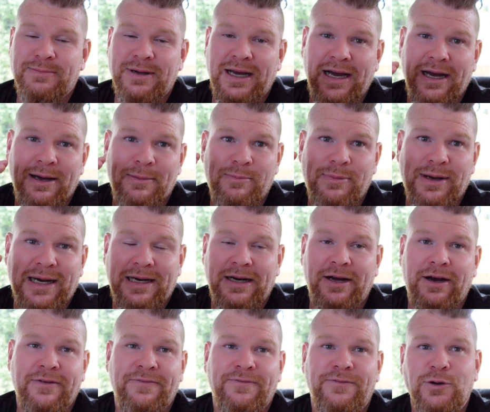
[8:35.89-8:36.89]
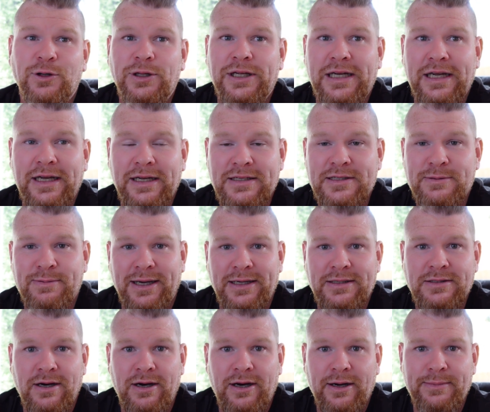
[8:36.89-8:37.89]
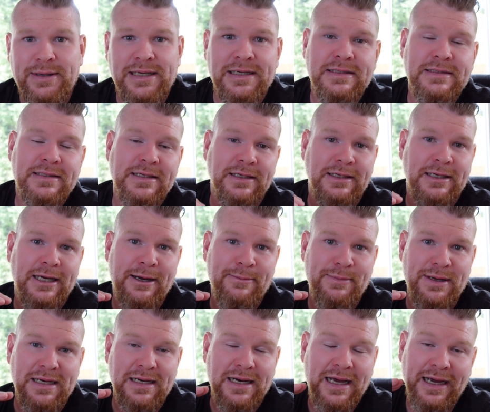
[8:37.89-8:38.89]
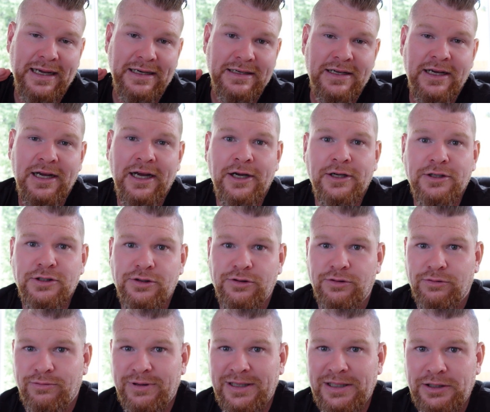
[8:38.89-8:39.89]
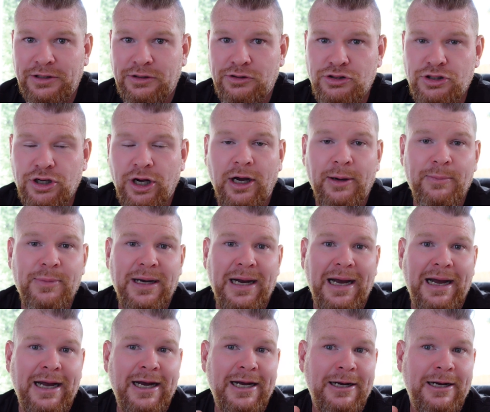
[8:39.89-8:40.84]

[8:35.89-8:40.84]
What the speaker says: But I fully expect Jaime to come in and do a really good job.